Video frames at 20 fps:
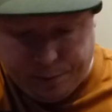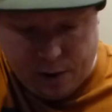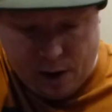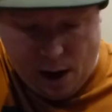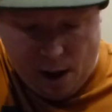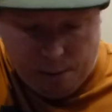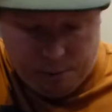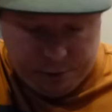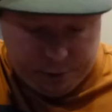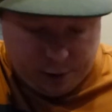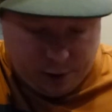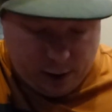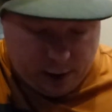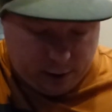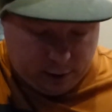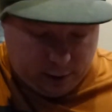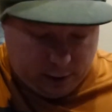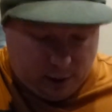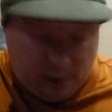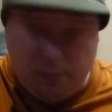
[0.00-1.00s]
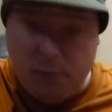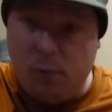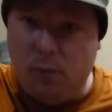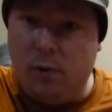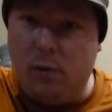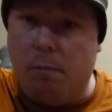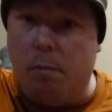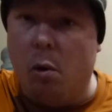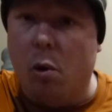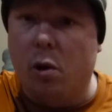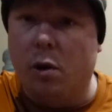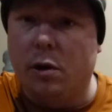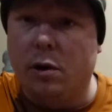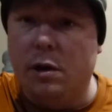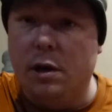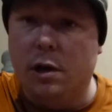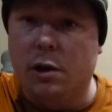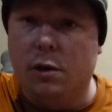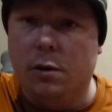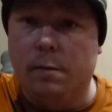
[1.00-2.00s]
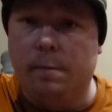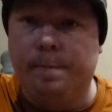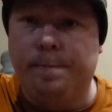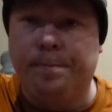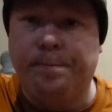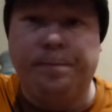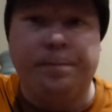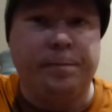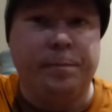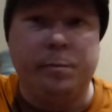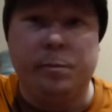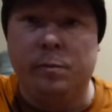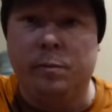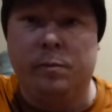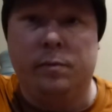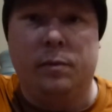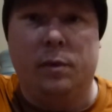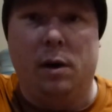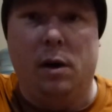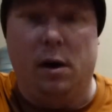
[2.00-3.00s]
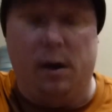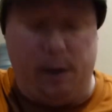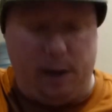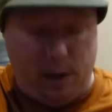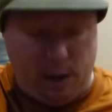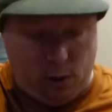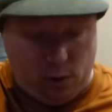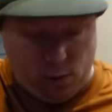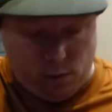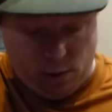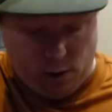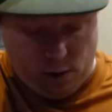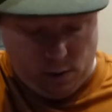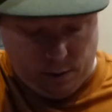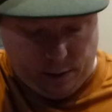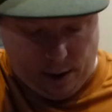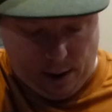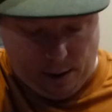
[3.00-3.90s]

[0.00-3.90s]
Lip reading: Applesauce, like if it was a pork dish, you can't go wrong with